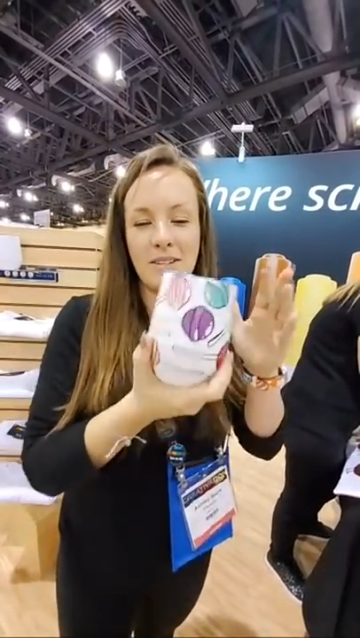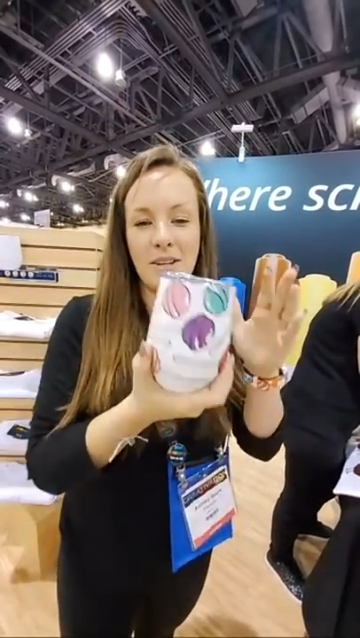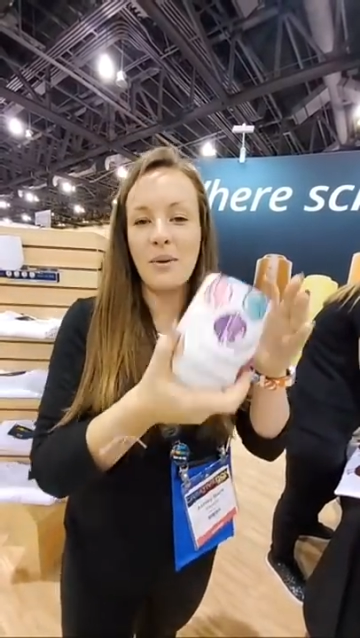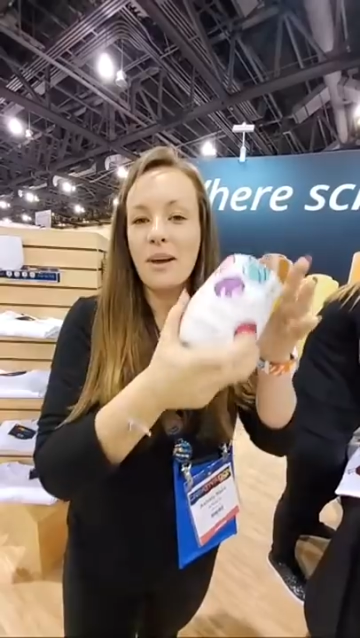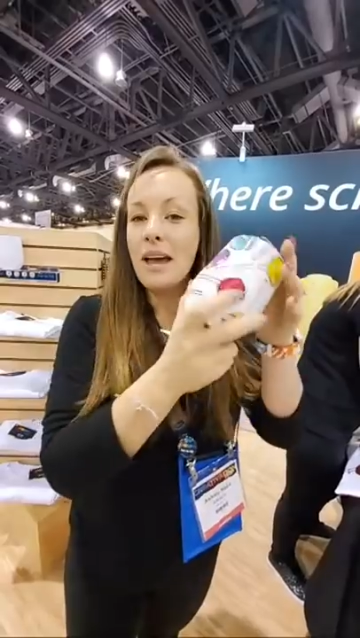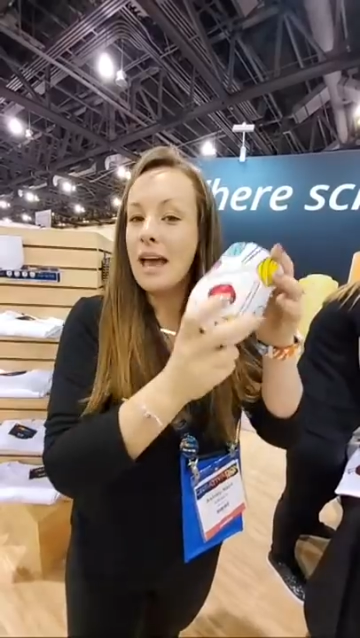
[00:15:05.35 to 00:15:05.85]

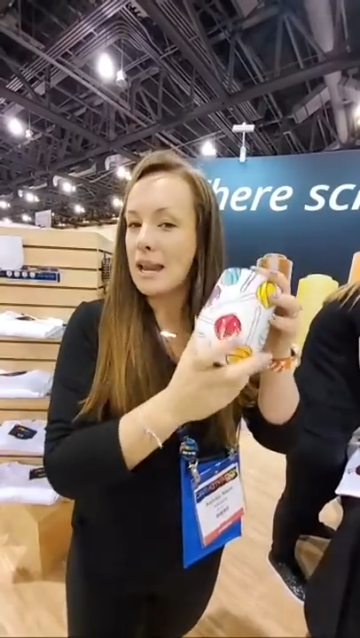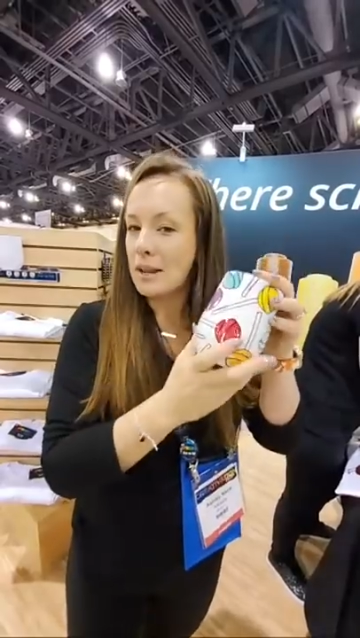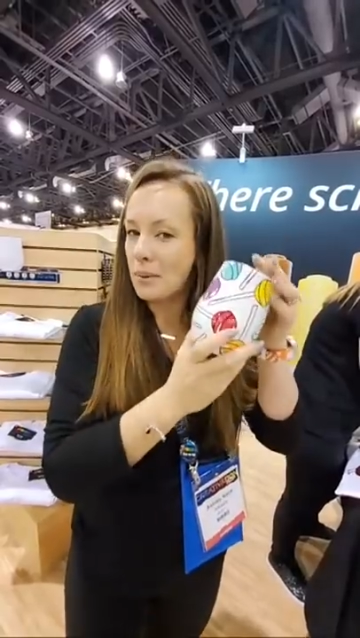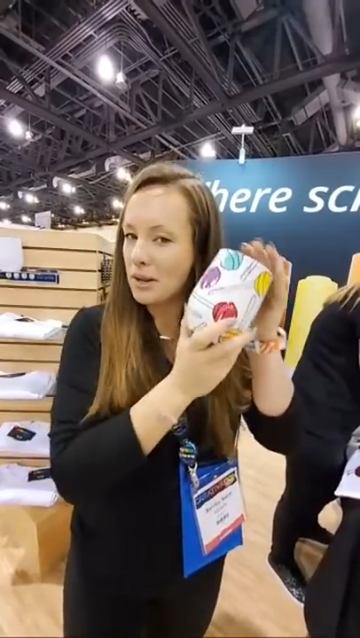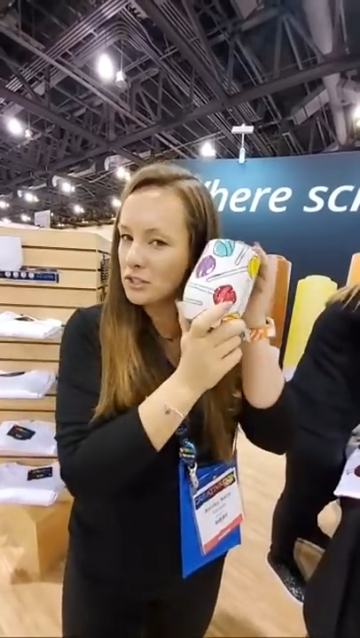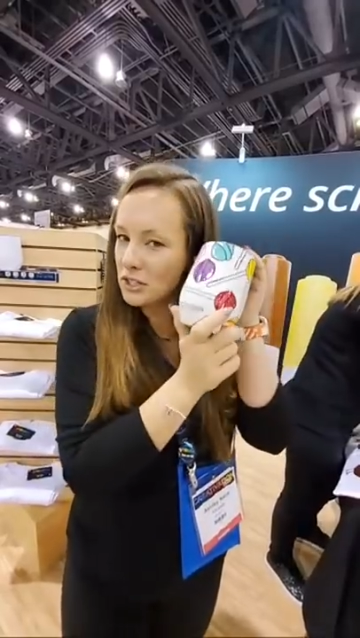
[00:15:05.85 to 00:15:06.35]
So
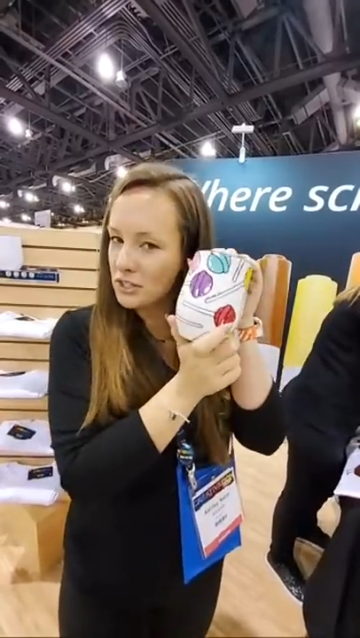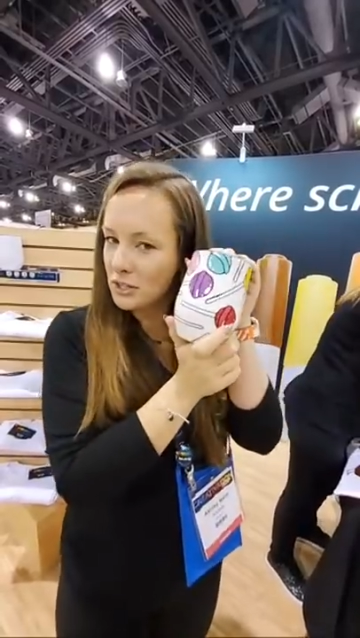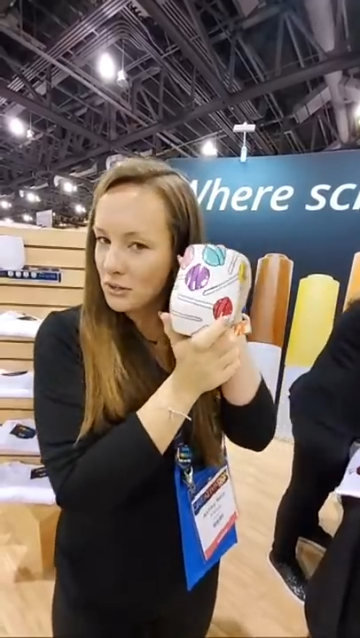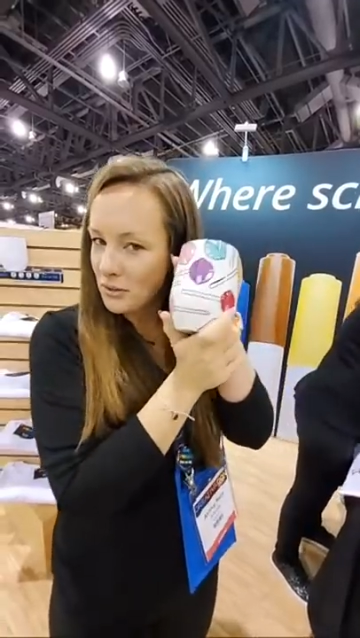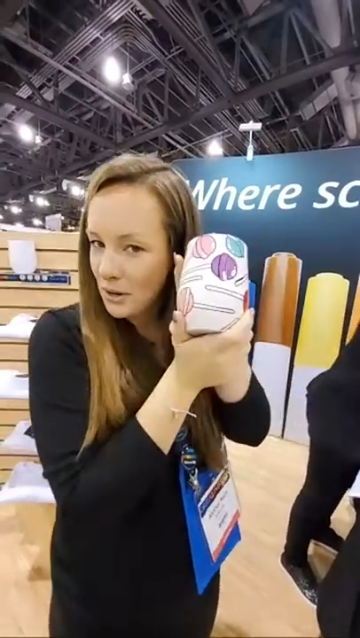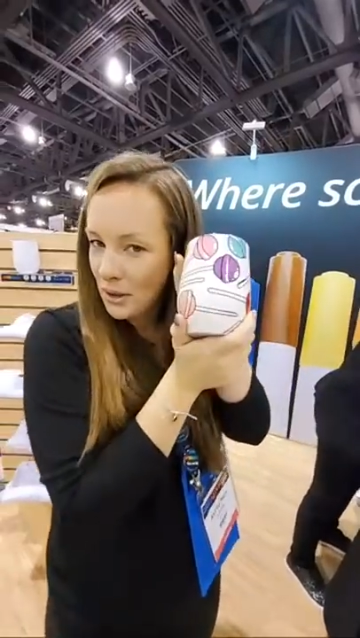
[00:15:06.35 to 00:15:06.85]
anyway, just so
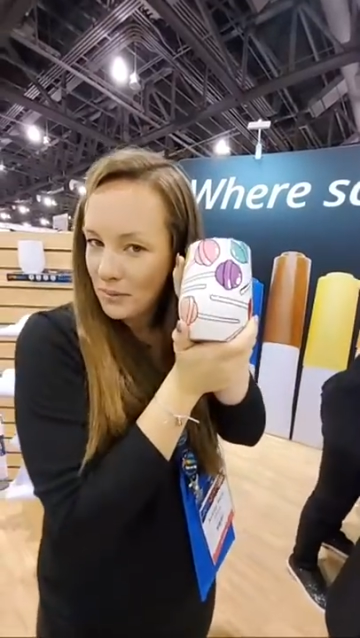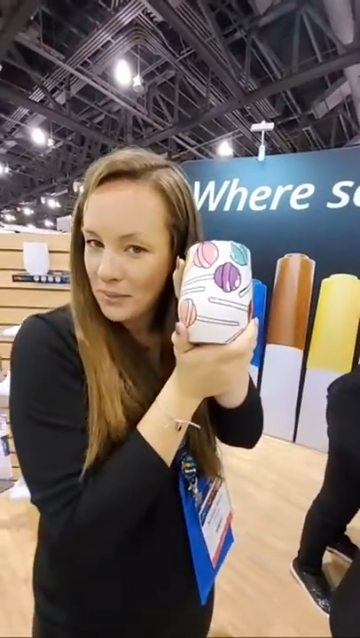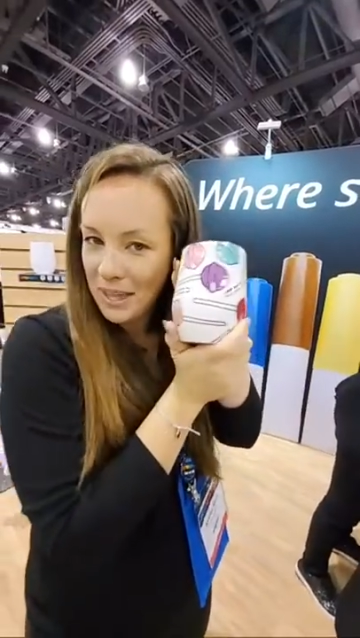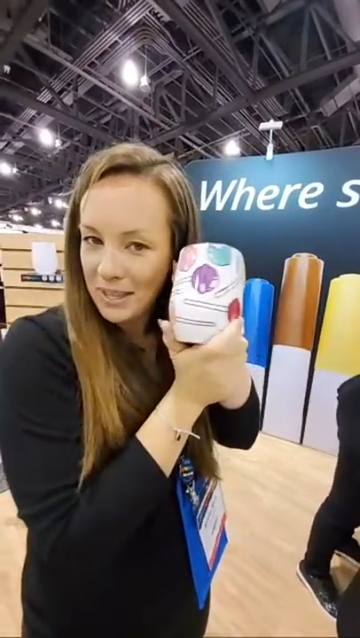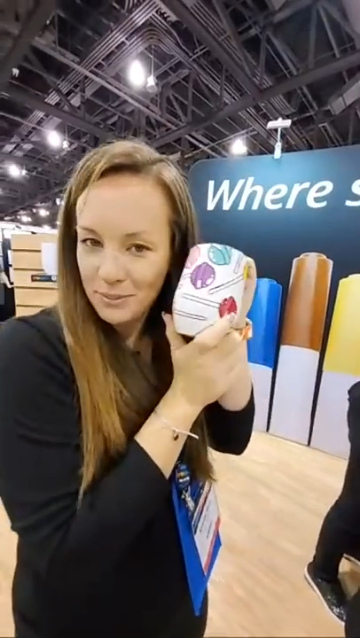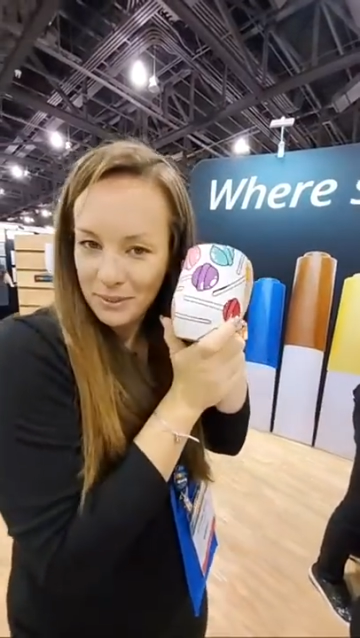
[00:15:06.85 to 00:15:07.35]
you know,
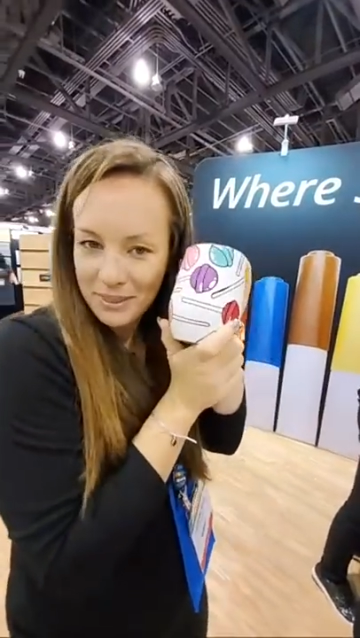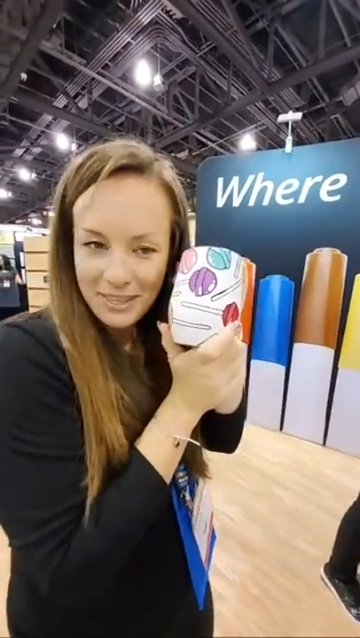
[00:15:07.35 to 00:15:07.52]
that's what